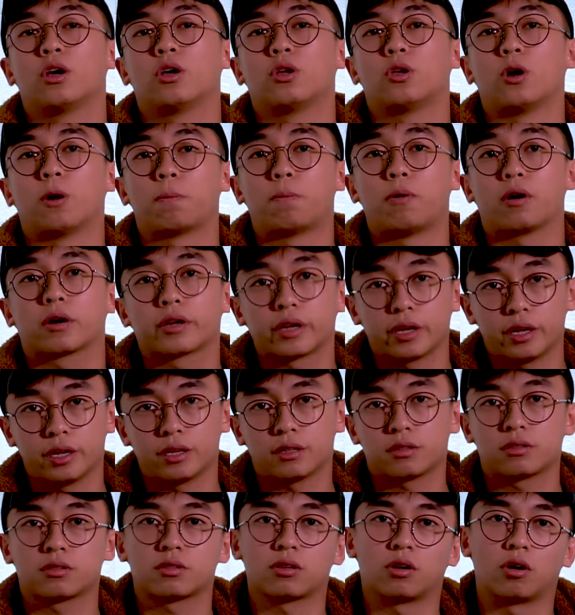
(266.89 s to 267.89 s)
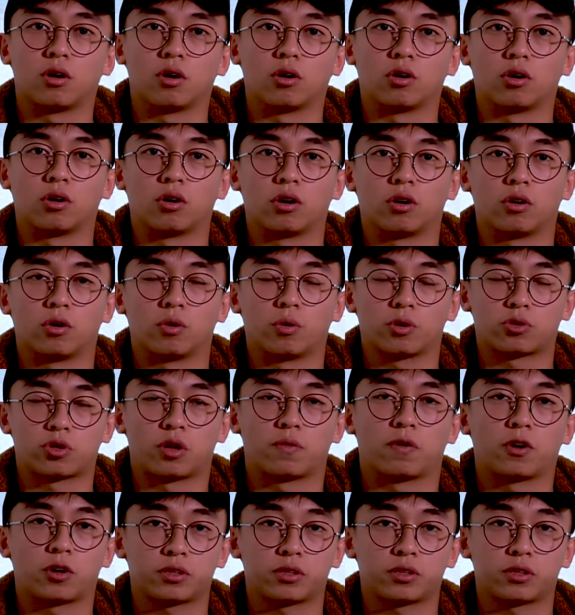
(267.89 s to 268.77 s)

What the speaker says: your pockets or whatever,